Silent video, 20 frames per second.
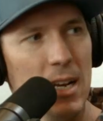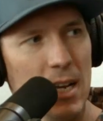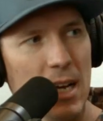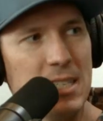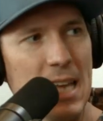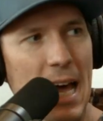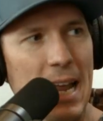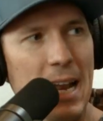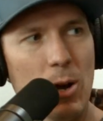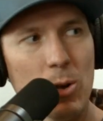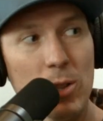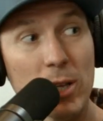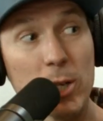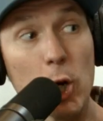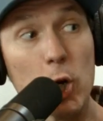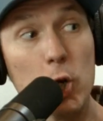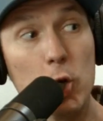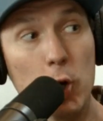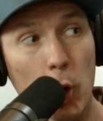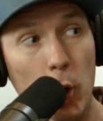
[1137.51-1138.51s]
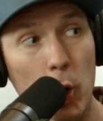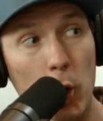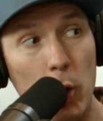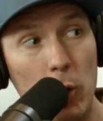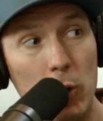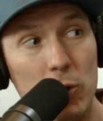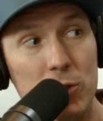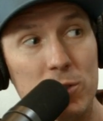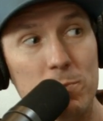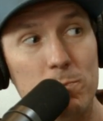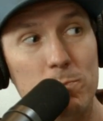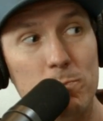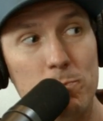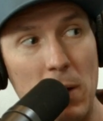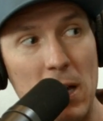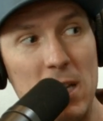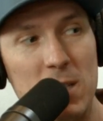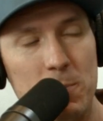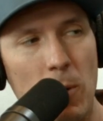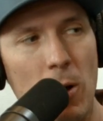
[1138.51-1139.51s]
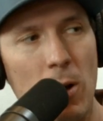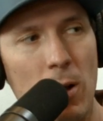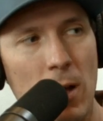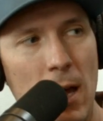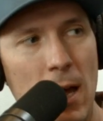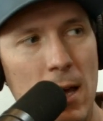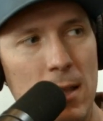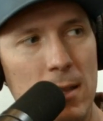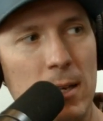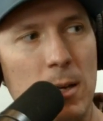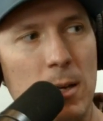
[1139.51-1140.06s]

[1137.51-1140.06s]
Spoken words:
A dad hat or like a girl's baseball hat, like